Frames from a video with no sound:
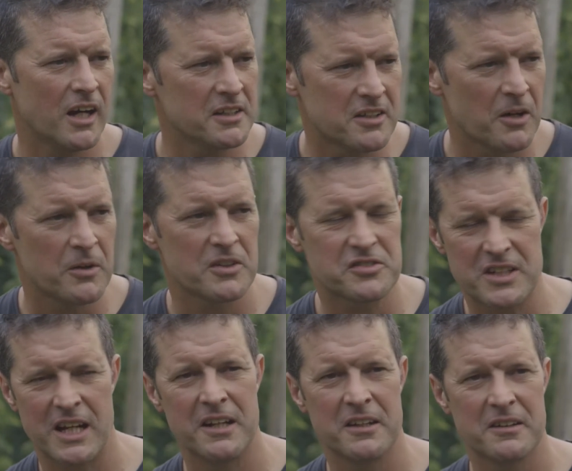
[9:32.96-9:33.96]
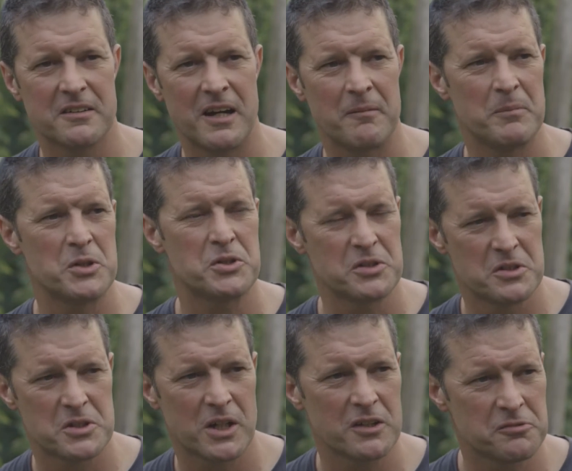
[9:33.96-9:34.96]
don't understand ambition that
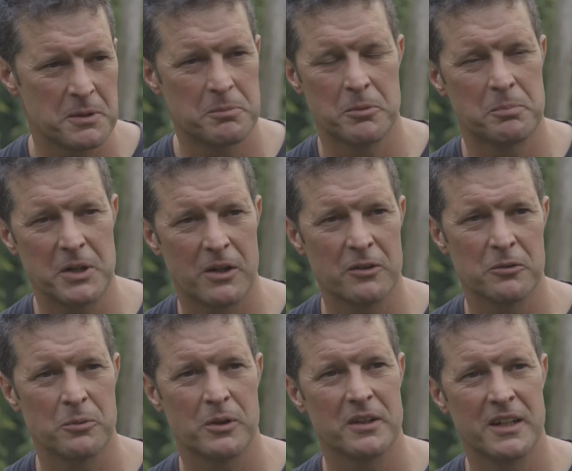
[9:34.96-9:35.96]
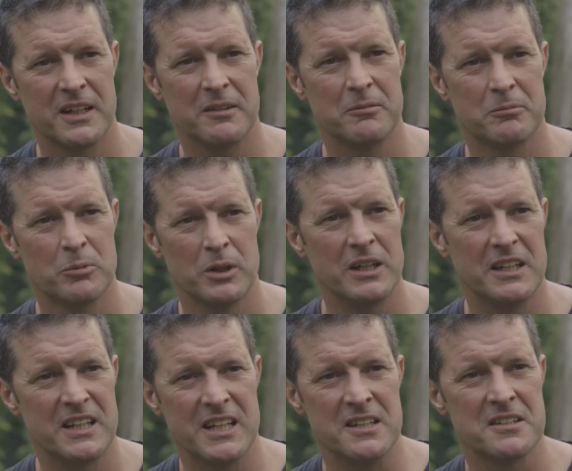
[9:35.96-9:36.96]
drives people beyond what they really
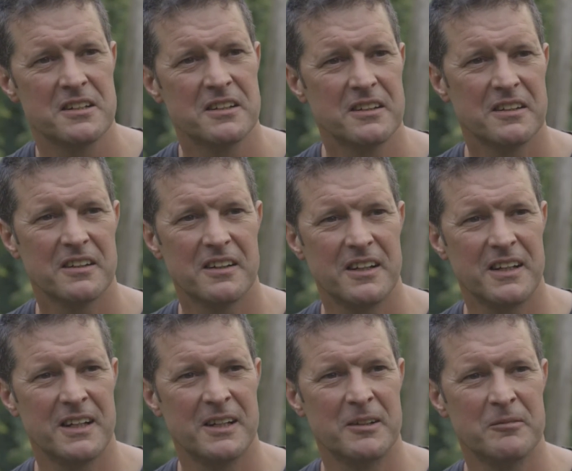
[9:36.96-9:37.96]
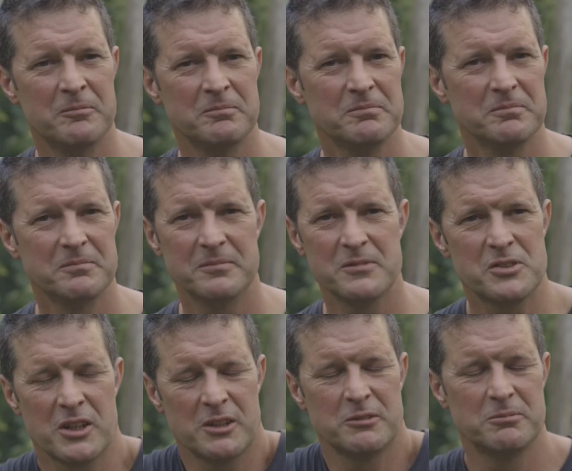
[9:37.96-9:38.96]
need. We're
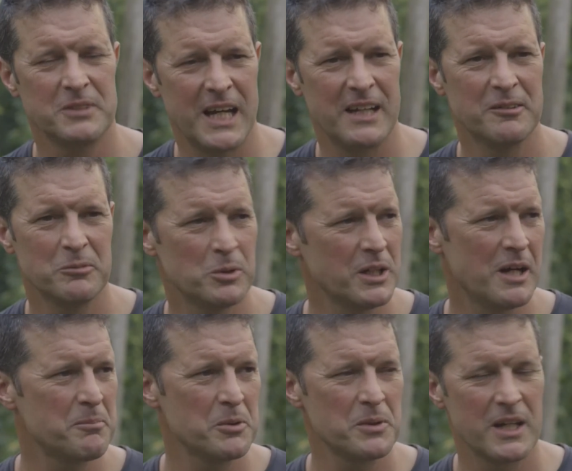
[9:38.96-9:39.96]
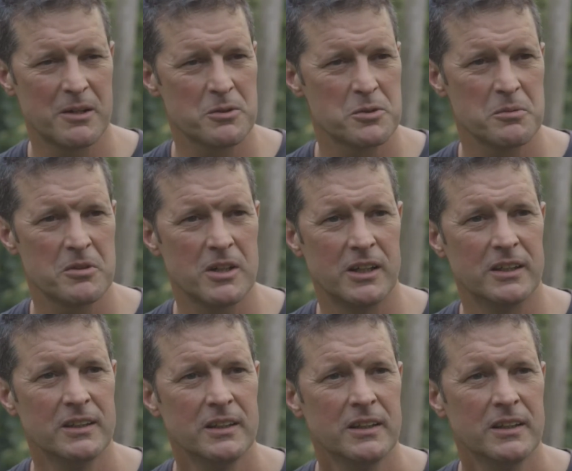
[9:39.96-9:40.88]
happy with the acreage we've got.